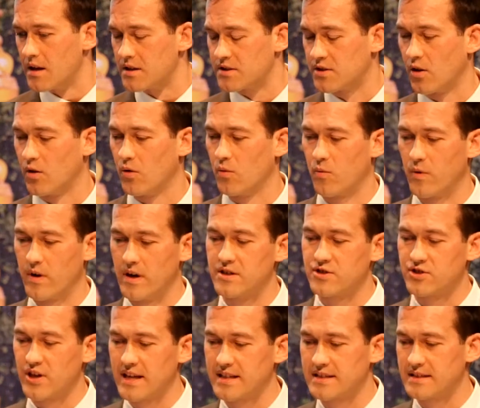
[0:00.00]
So we're
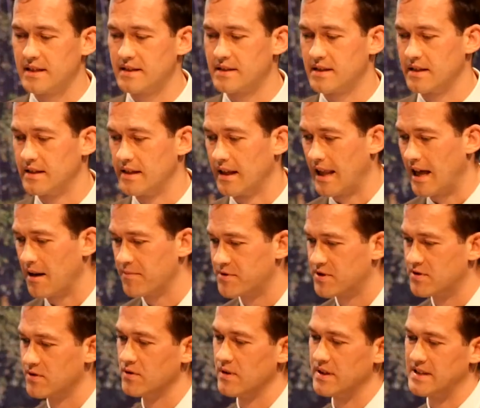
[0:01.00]
interested in the lab
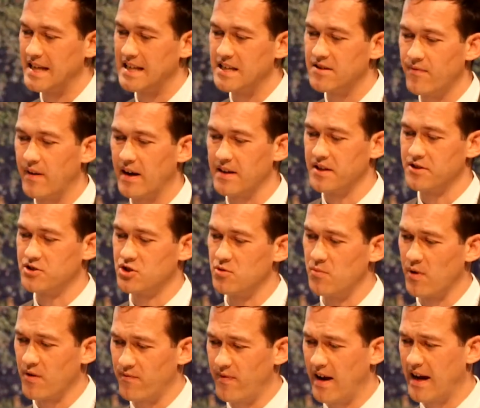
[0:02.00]
to identify the
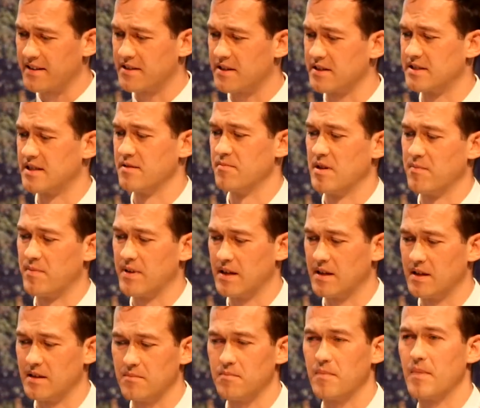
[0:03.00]
tumor factors that may
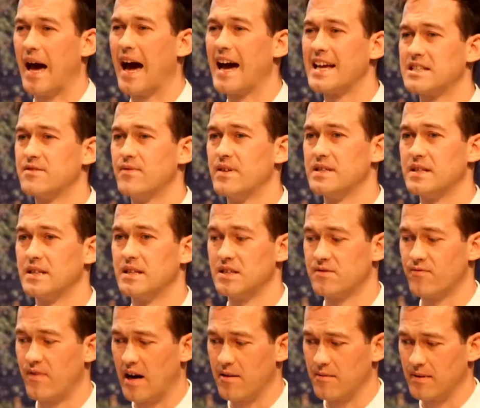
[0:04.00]
be activating
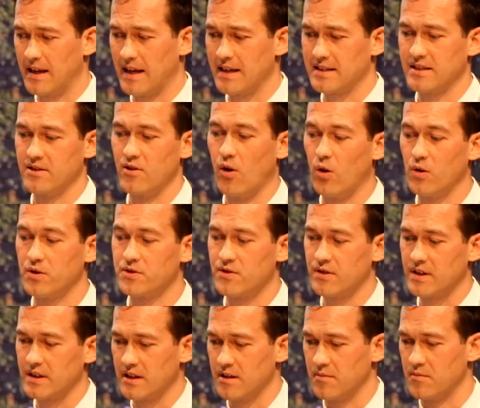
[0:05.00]
these fibroblasts and
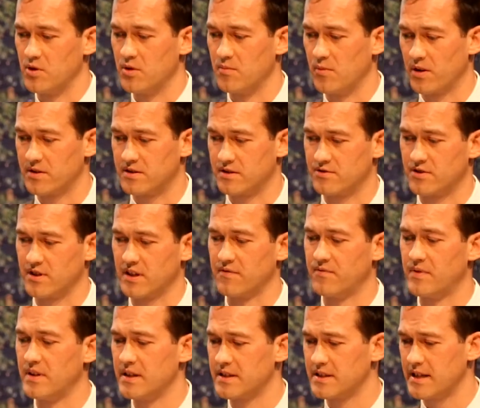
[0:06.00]
altering their immunomodulatory
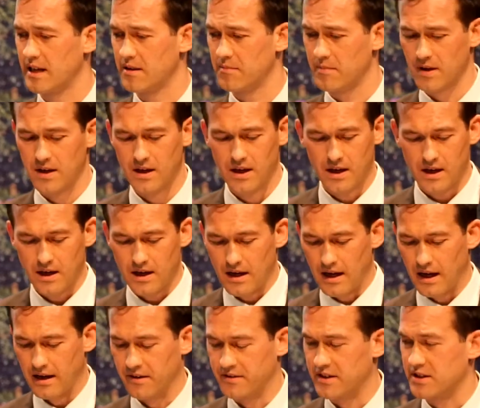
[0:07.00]
phenotype.
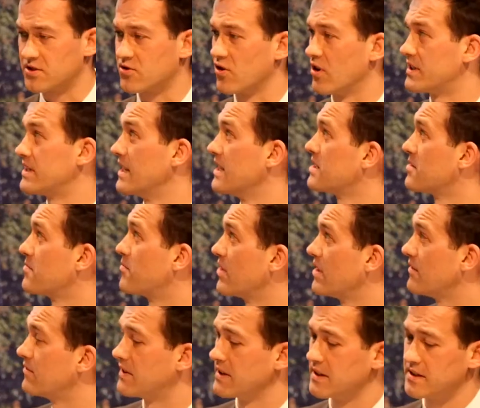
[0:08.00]
And I'll just draw attention
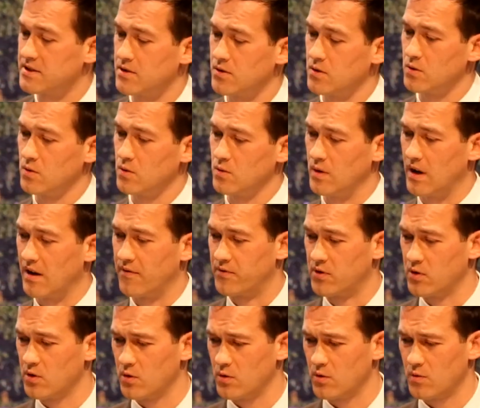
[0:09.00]
briefly to a
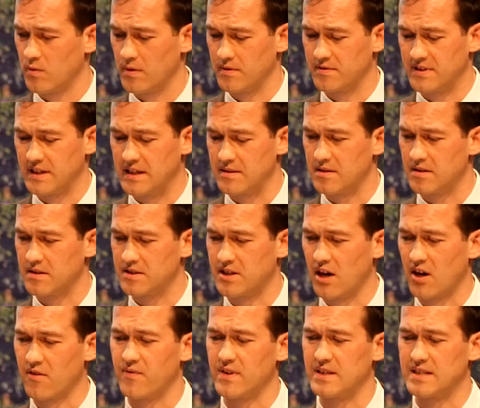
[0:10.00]
few. We've seen
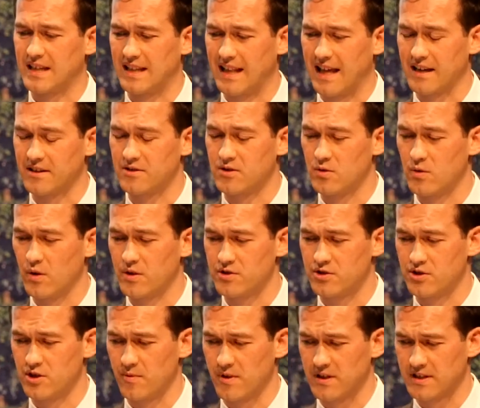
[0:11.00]
surface CLEC2 on
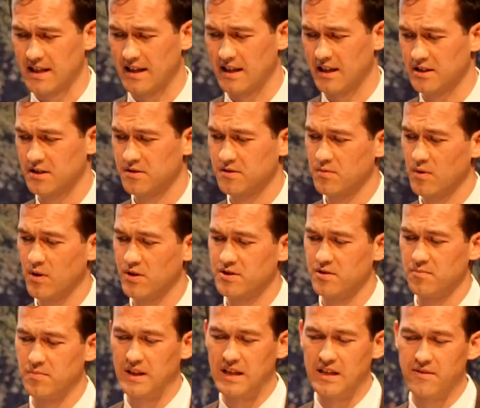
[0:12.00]
tumor cells. We
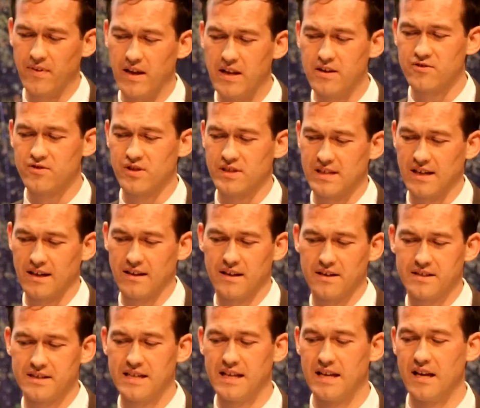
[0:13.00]
also believe
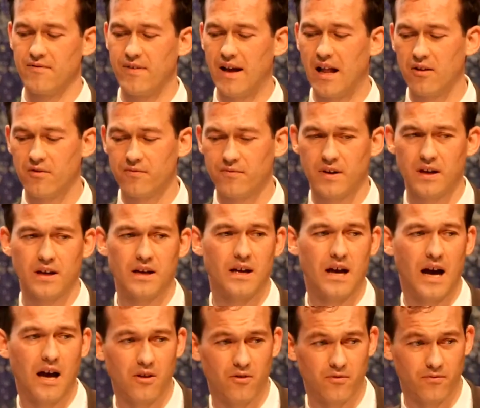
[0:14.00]
intracellular TNF-alpha,
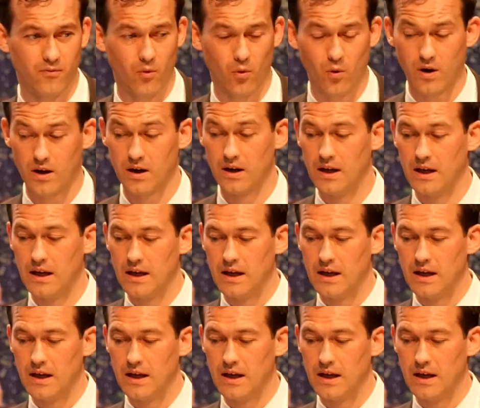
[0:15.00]
IL-4,